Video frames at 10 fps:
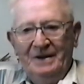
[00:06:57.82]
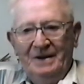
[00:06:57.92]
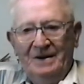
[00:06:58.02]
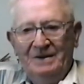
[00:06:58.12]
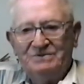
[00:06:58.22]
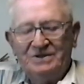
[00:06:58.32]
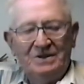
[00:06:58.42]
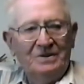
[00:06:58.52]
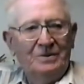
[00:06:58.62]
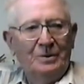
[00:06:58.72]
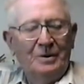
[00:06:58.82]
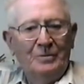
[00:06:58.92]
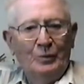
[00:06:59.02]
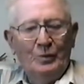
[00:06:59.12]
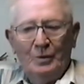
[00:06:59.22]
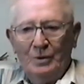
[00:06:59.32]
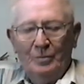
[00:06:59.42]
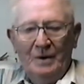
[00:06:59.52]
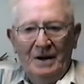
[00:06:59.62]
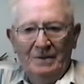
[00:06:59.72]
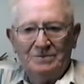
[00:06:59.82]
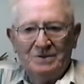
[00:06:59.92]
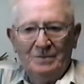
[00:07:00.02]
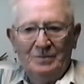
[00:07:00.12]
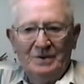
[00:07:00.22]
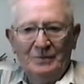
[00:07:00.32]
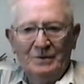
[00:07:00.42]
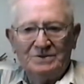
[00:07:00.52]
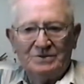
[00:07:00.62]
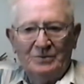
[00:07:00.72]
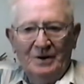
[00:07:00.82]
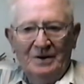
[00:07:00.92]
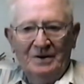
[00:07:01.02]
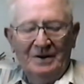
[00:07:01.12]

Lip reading: I've seen it on a world map something once in a while.